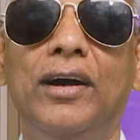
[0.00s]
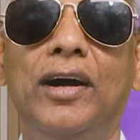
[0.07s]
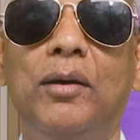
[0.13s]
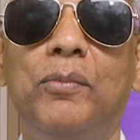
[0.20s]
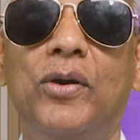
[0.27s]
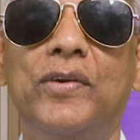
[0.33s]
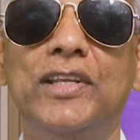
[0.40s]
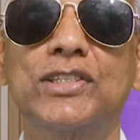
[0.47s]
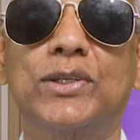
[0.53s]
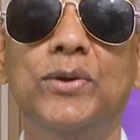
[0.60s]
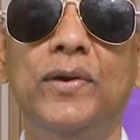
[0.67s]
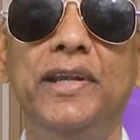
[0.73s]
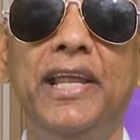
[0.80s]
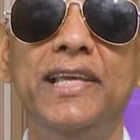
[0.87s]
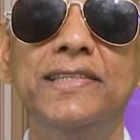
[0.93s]
about His
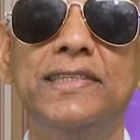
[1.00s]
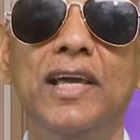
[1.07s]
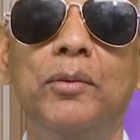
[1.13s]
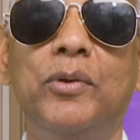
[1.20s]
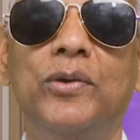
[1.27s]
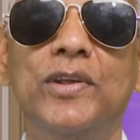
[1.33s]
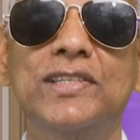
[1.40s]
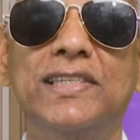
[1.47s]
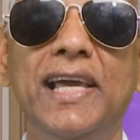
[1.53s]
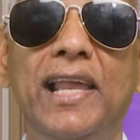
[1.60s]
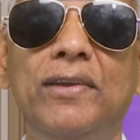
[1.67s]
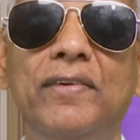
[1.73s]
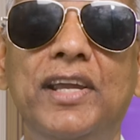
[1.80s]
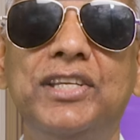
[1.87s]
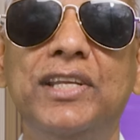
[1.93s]
goodness, about His
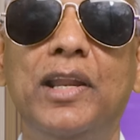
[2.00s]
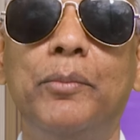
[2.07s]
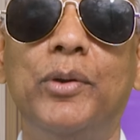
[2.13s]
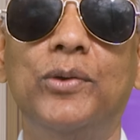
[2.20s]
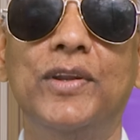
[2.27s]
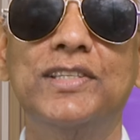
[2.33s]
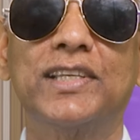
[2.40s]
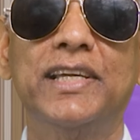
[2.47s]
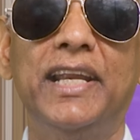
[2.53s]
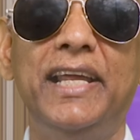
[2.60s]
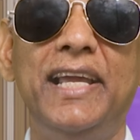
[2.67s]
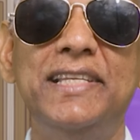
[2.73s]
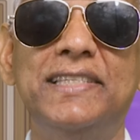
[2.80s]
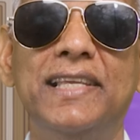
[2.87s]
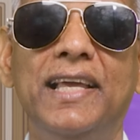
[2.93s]
salvation, about His
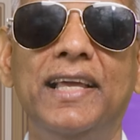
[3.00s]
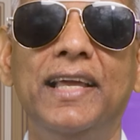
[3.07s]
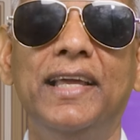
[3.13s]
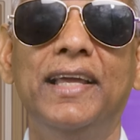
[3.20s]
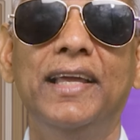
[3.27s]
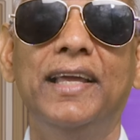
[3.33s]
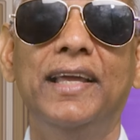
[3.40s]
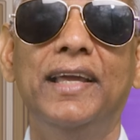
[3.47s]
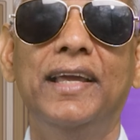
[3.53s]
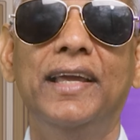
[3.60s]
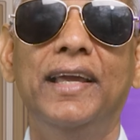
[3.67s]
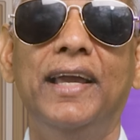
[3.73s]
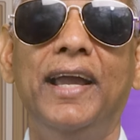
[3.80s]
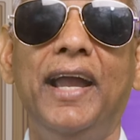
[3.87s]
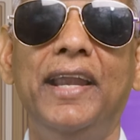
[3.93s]
grace,
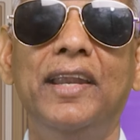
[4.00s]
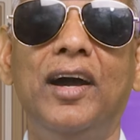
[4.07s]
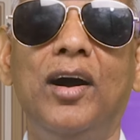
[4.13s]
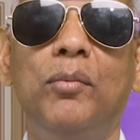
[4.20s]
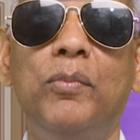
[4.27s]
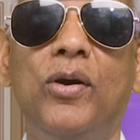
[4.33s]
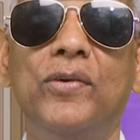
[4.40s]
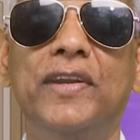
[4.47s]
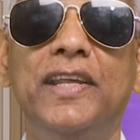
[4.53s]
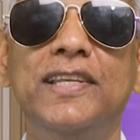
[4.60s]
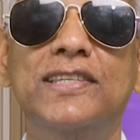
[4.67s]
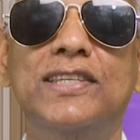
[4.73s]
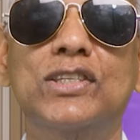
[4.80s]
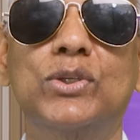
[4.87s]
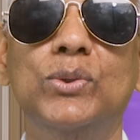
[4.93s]
and about
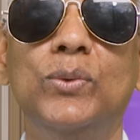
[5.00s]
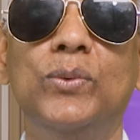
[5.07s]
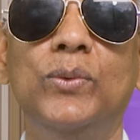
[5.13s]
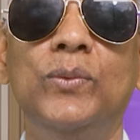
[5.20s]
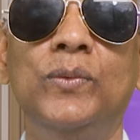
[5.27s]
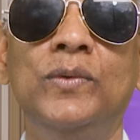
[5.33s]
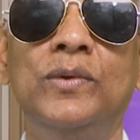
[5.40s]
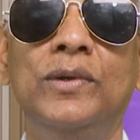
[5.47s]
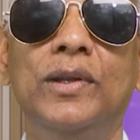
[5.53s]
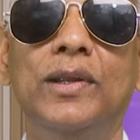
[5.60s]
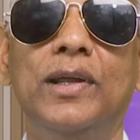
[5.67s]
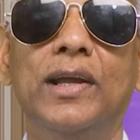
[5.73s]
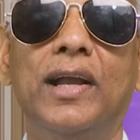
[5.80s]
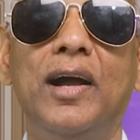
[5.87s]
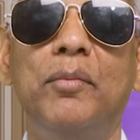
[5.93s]
His soon
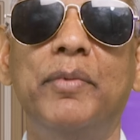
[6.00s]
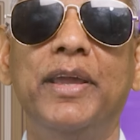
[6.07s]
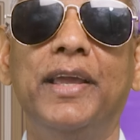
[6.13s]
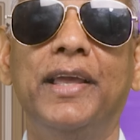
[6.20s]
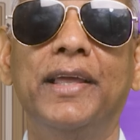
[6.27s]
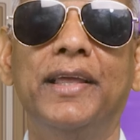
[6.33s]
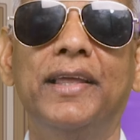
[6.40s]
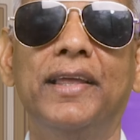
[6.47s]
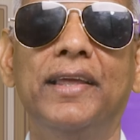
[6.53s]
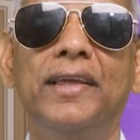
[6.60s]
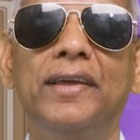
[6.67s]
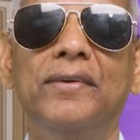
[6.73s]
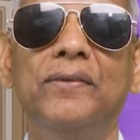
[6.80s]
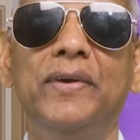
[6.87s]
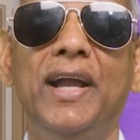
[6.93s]
coming.
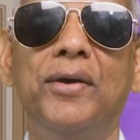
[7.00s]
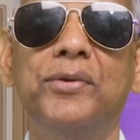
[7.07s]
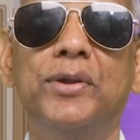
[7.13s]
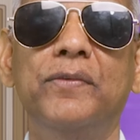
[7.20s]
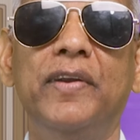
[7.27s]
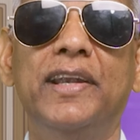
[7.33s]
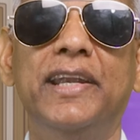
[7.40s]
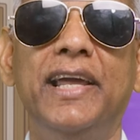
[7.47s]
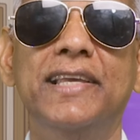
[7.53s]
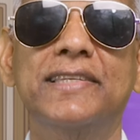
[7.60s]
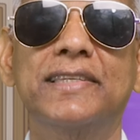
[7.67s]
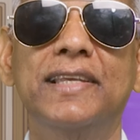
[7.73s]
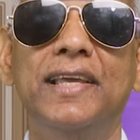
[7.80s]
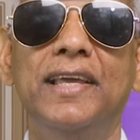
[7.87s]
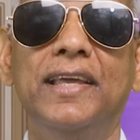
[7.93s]
We have to
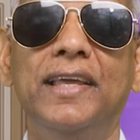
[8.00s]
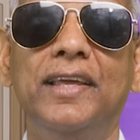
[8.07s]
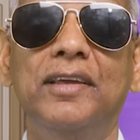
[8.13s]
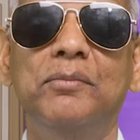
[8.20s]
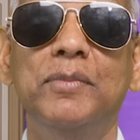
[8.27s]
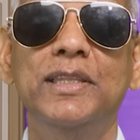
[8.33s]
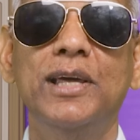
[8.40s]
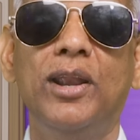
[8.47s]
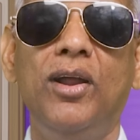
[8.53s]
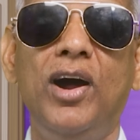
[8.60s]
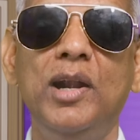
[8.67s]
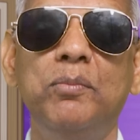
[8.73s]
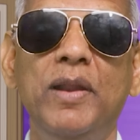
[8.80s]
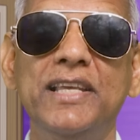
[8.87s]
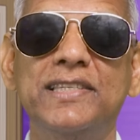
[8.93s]
witness. May the
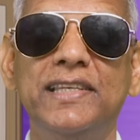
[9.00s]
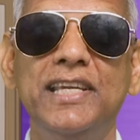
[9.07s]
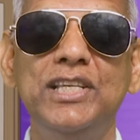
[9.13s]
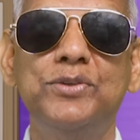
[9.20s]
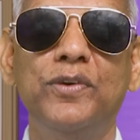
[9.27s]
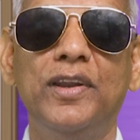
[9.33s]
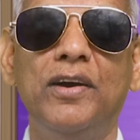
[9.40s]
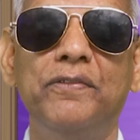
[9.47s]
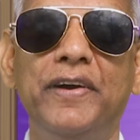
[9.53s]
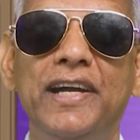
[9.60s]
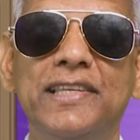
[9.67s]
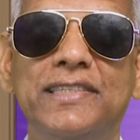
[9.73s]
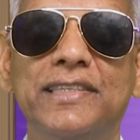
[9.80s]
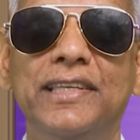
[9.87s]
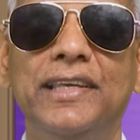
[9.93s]
Lord bless each one of
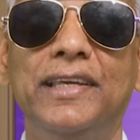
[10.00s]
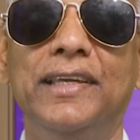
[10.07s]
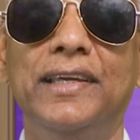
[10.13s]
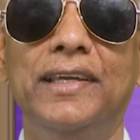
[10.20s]
us